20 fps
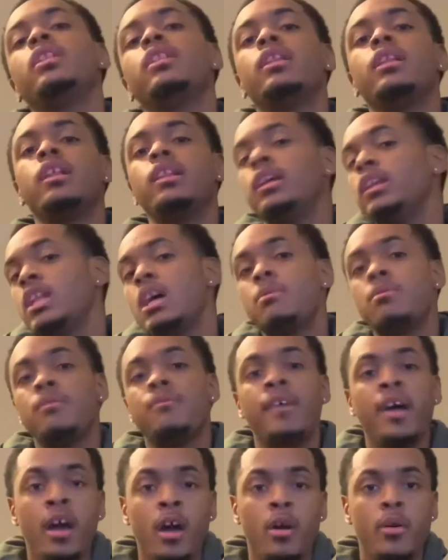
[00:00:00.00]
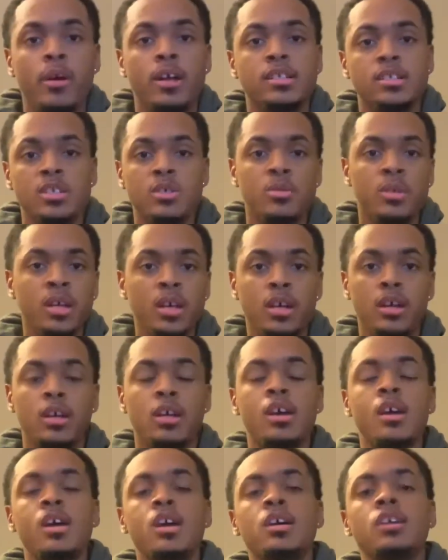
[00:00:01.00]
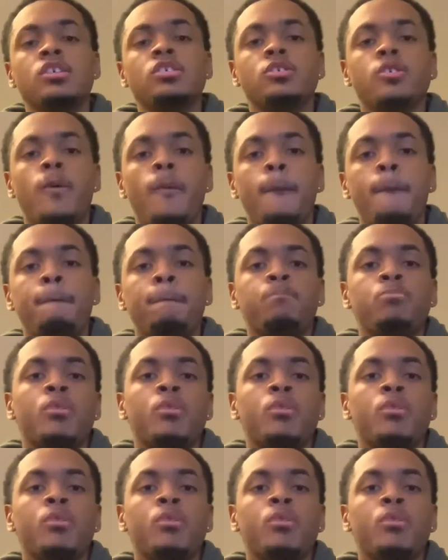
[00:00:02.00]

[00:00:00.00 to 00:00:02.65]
they never found until then. So